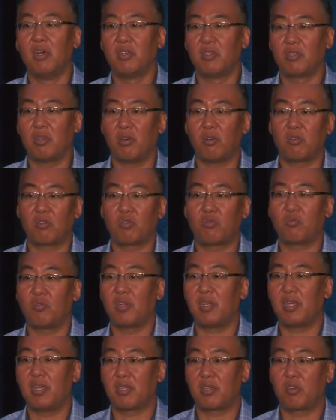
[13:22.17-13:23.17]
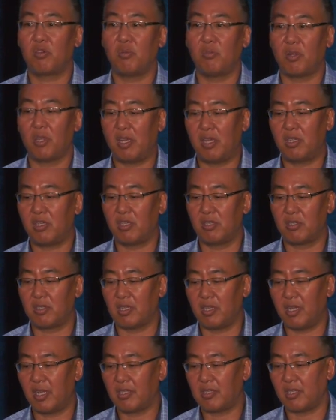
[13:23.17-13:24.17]
So it's really accumulation of
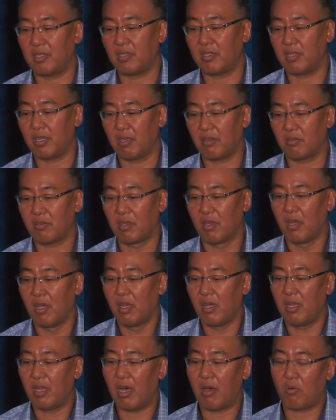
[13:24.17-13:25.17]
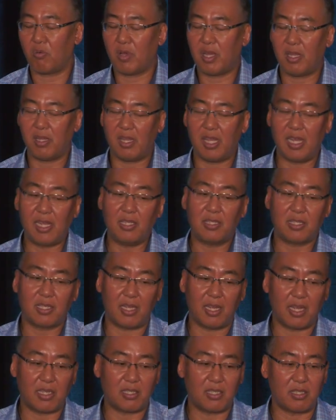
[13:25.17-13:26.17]
senescent cells. Now we need
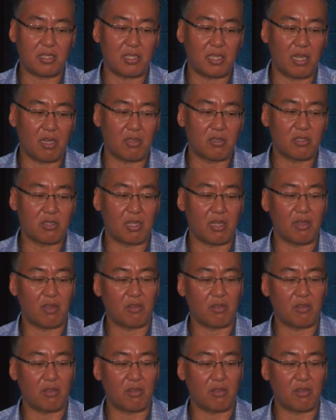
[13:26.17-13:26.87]
senescent cells.